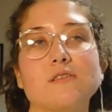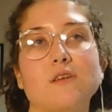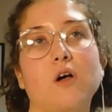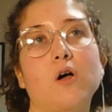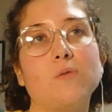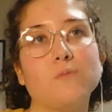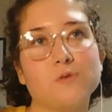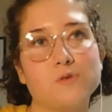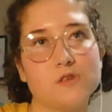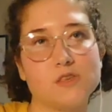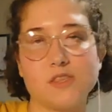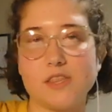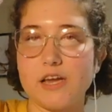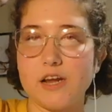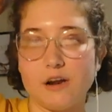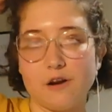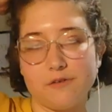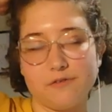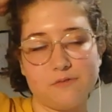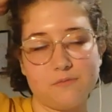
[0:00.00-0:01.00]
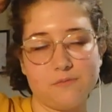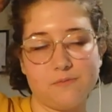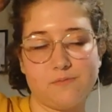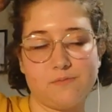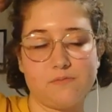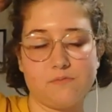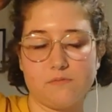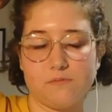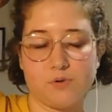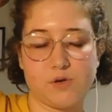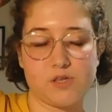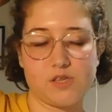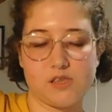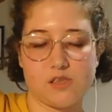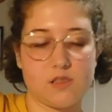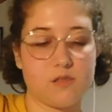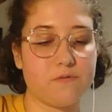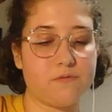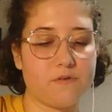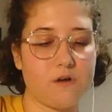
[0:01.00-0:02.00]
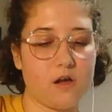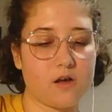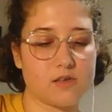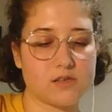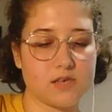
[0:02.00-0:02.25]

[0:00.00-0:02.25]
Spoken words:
Almost there from Princess and the Frog